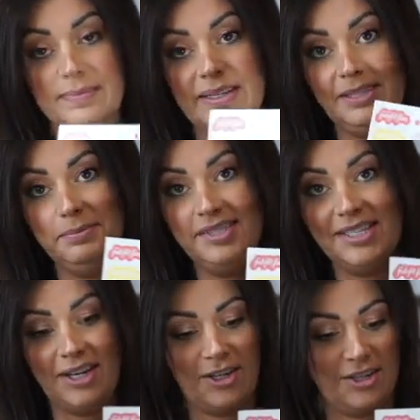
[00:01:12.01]
Some
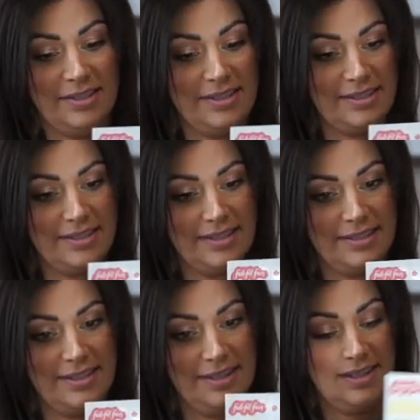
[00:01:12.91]
stickers.
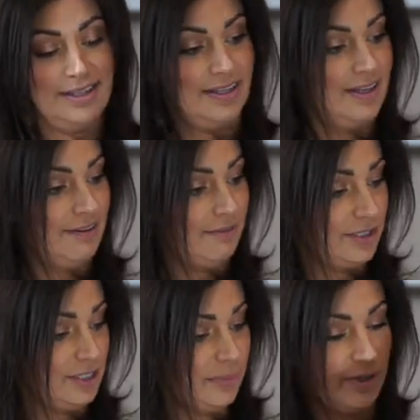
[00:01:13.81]

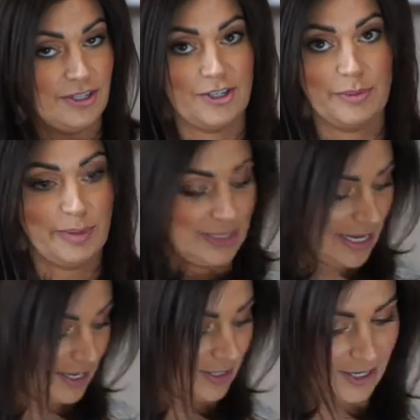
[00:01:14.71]
Fun to put in your
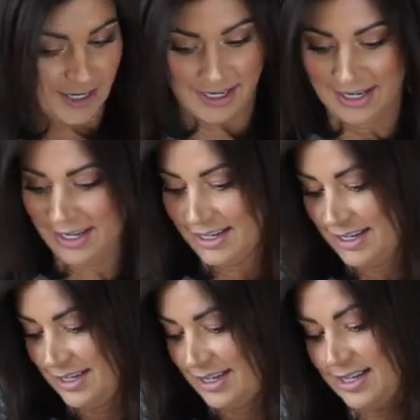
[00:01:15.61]
planner.
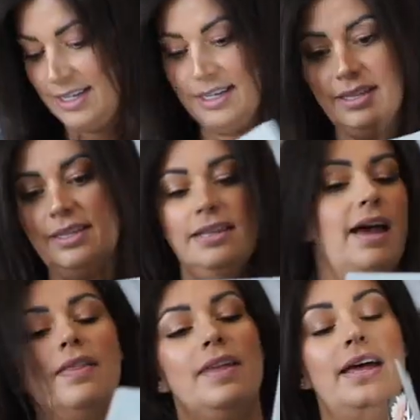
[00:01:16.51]

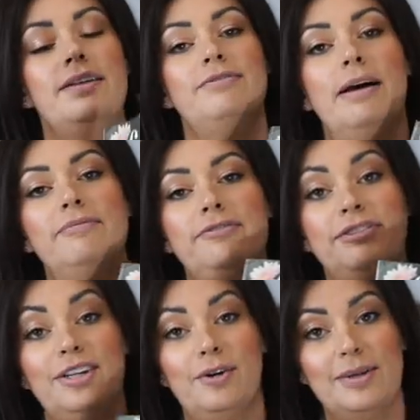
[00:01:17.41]
And then
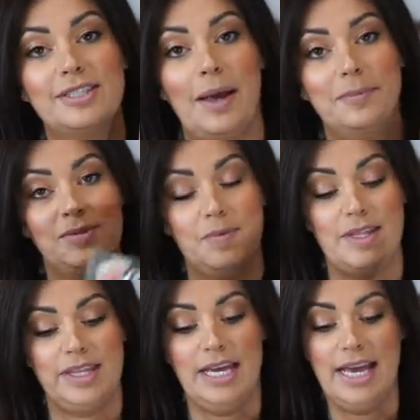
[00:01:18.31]
FabFitFun always comes with
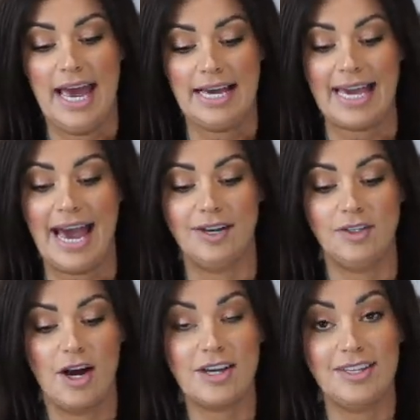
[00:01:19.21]
a
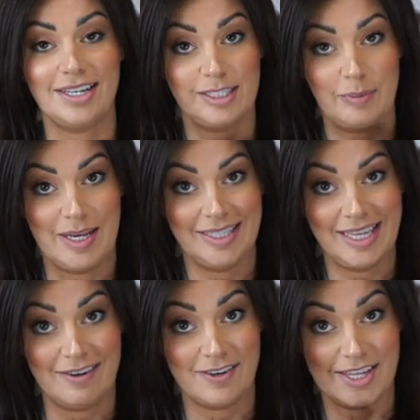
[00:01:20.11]
catalog that explains
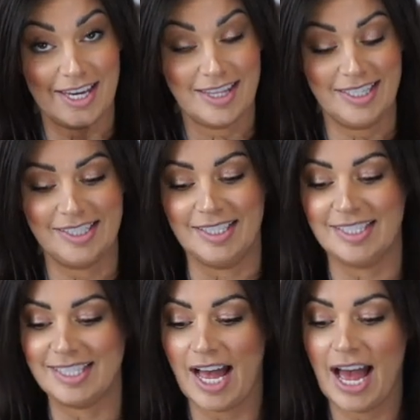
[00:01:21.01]
everything that's
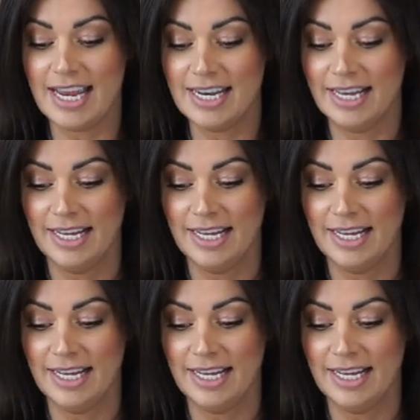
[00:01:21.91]
inside,